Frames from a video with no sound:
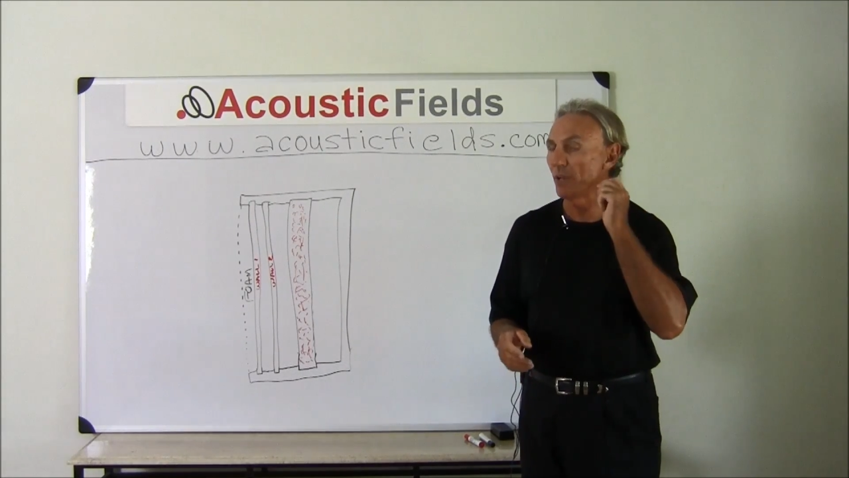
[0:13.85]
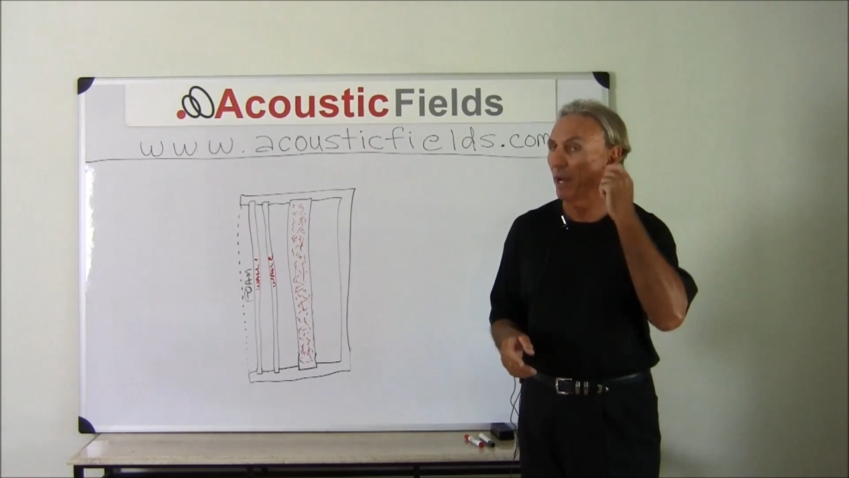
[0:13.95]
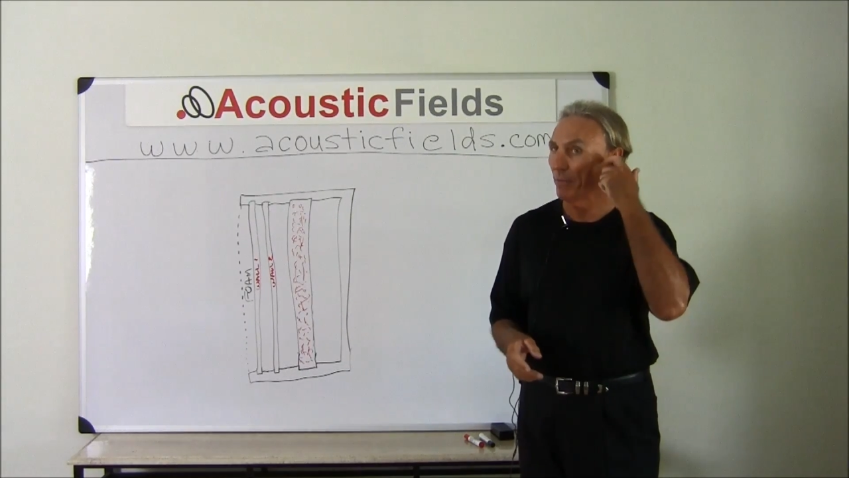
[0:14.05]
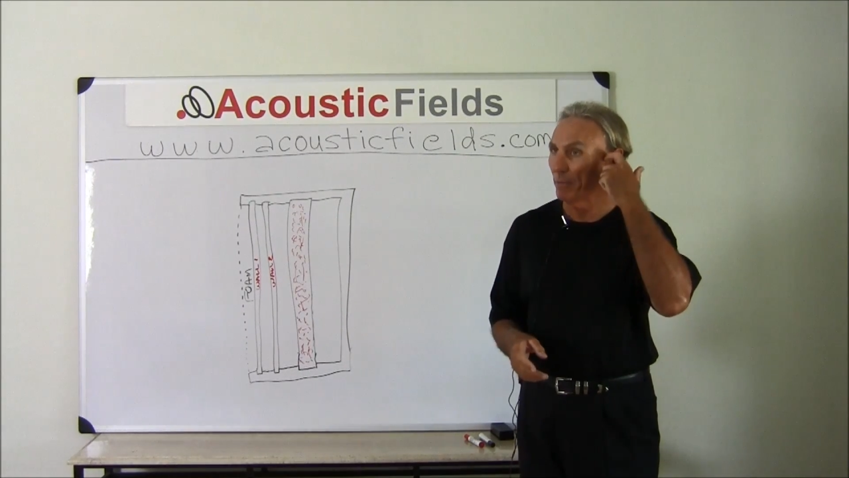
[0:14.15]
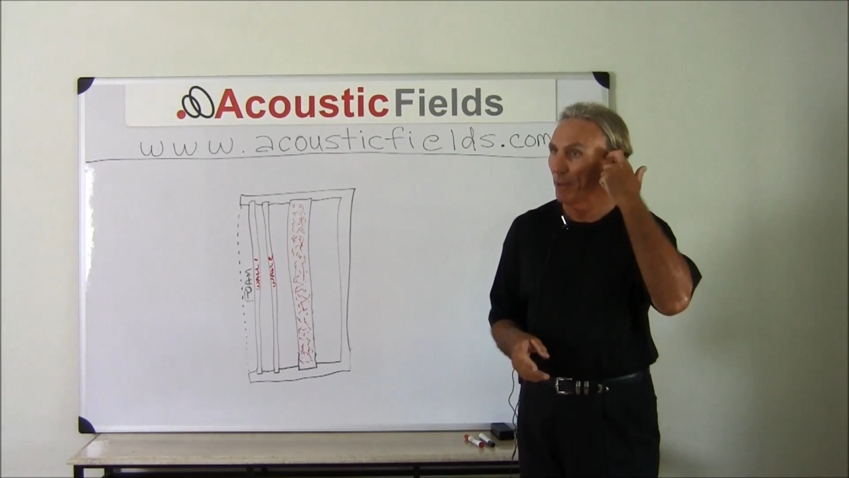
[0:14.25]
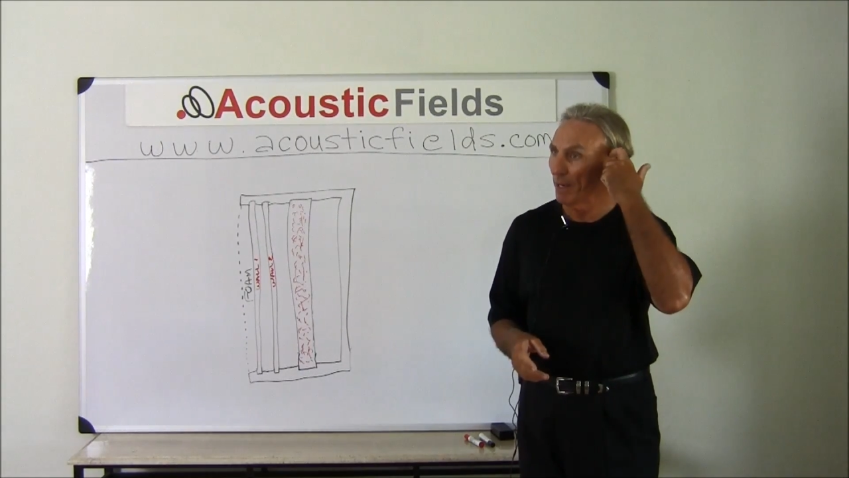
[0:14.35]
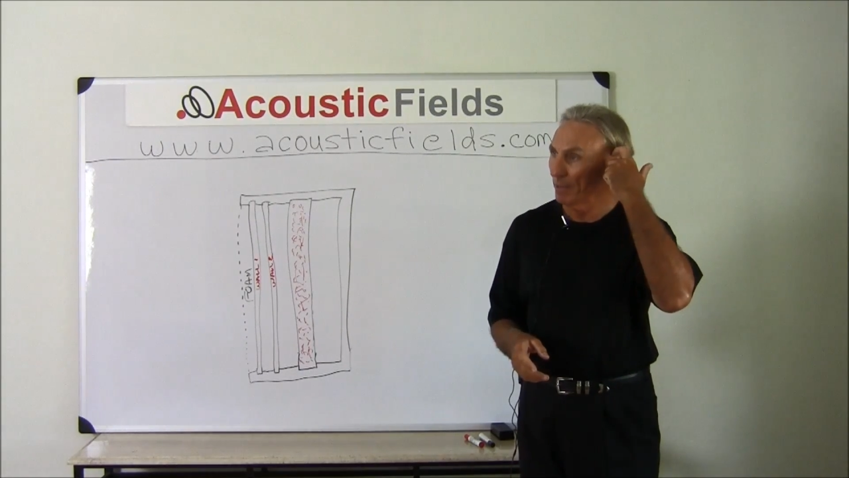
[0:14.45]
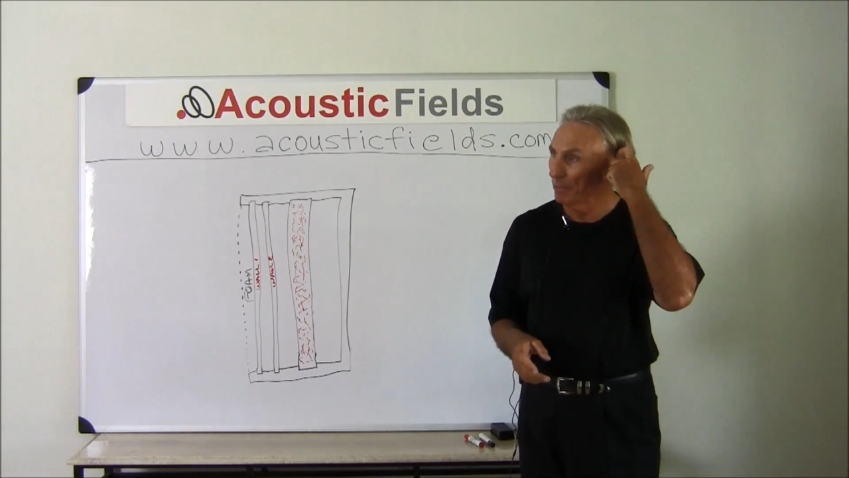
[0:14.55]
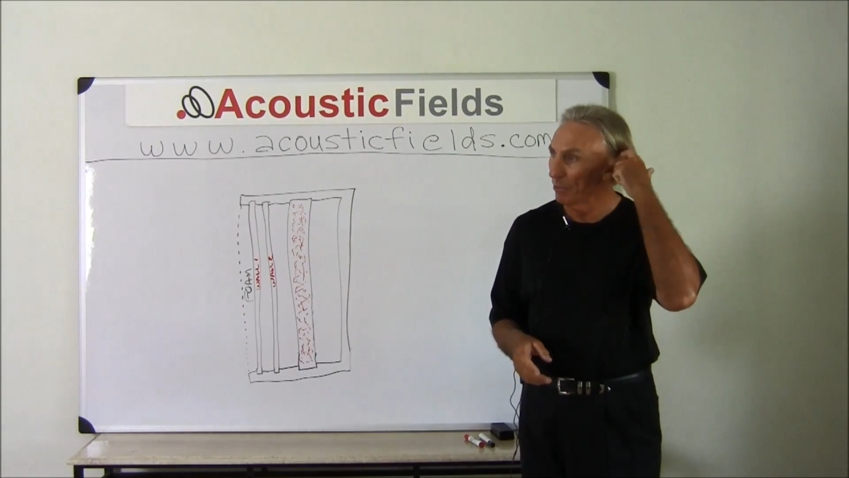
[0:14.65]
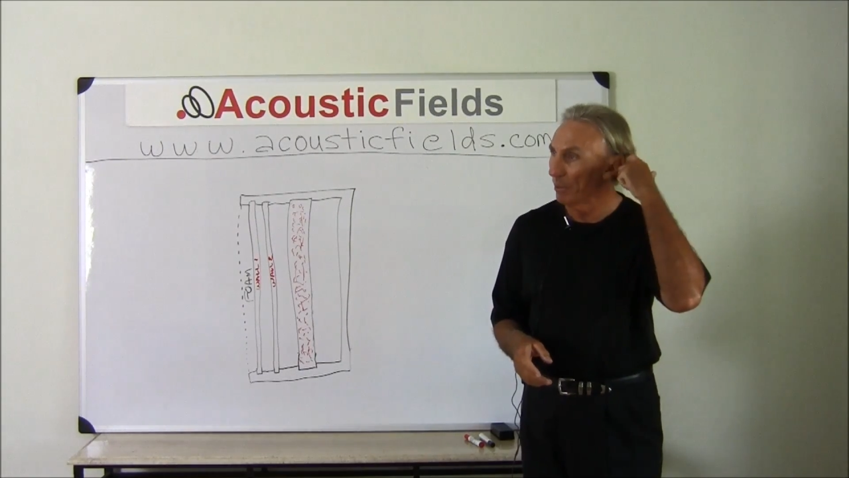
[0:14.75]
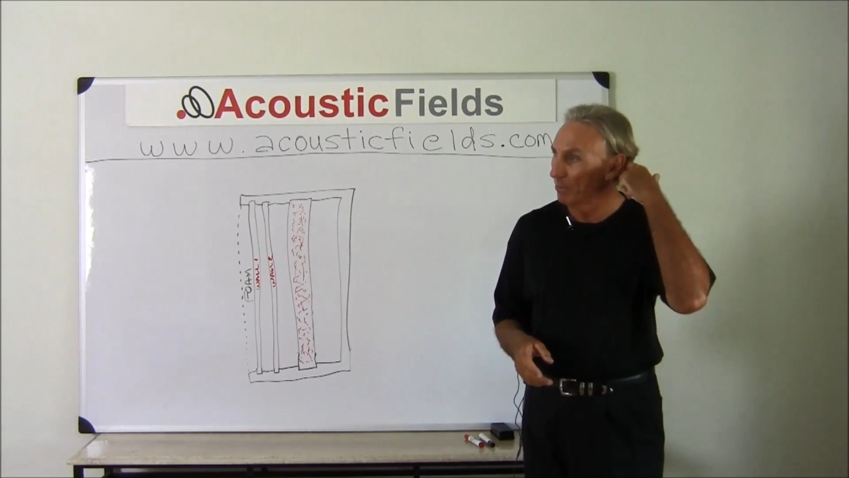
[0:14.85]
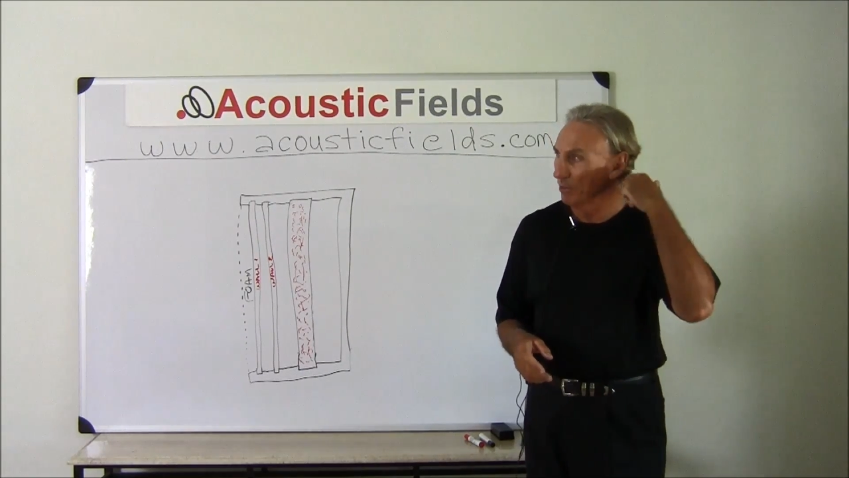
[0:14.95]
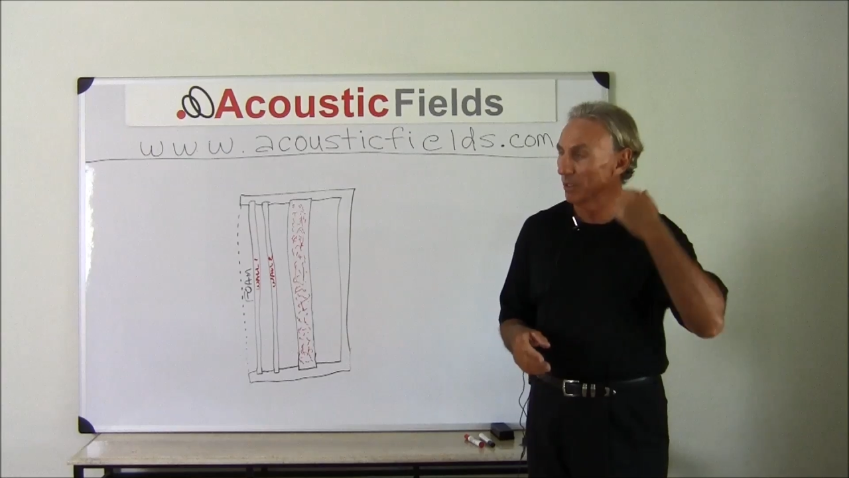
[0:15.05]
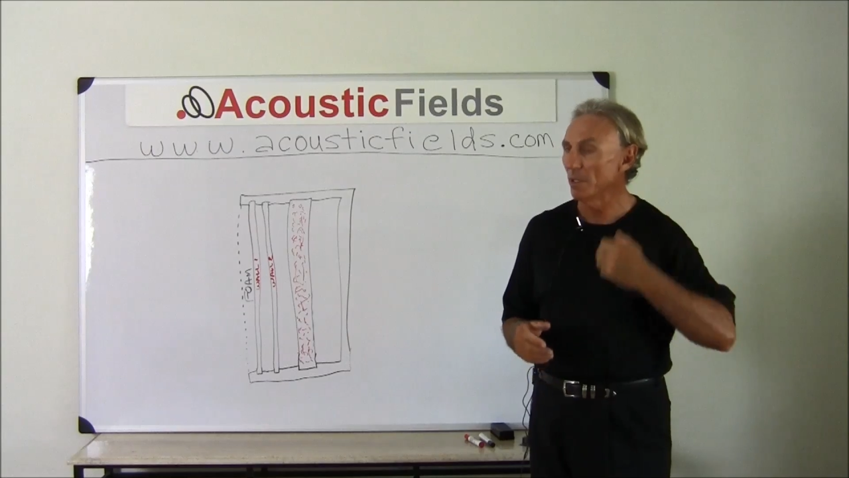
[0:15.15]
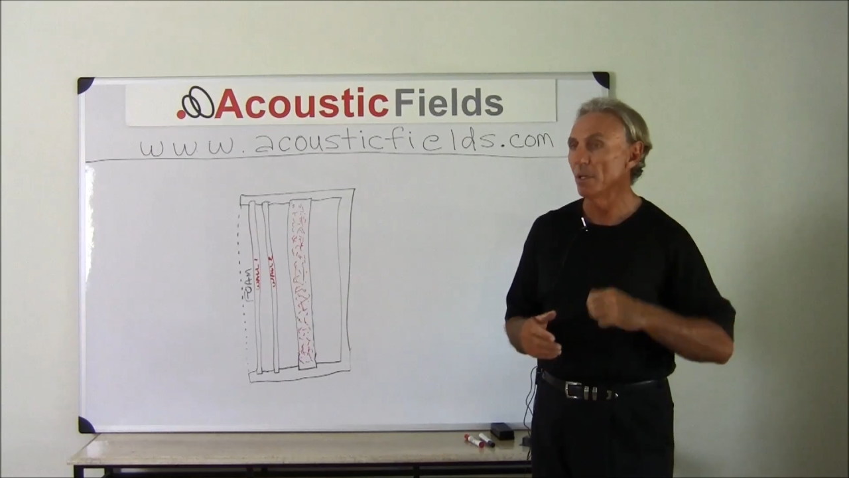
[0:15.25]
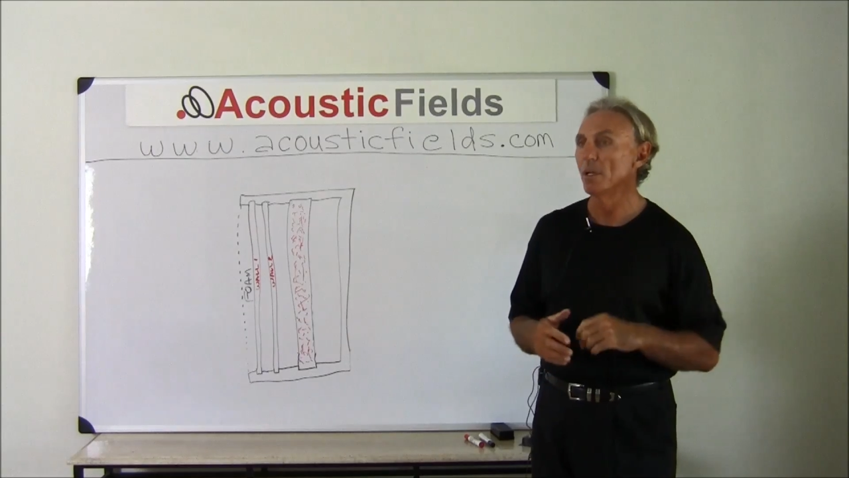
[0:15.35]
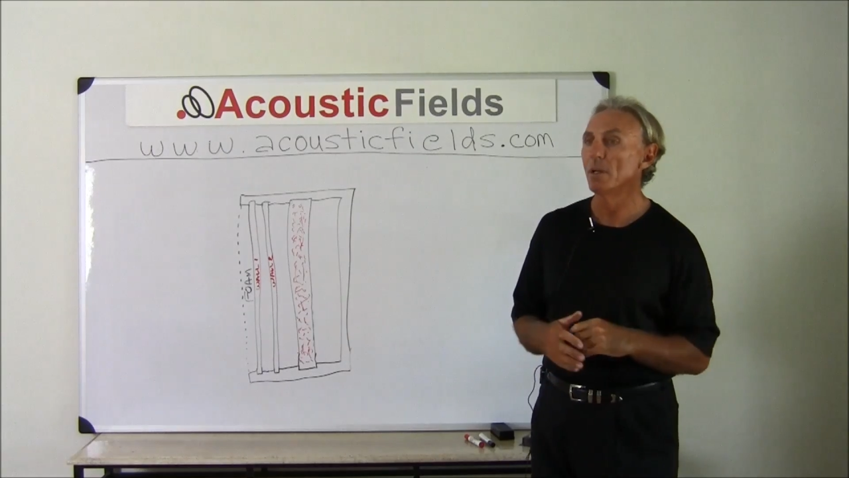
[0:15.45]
diaphragmatic absorption?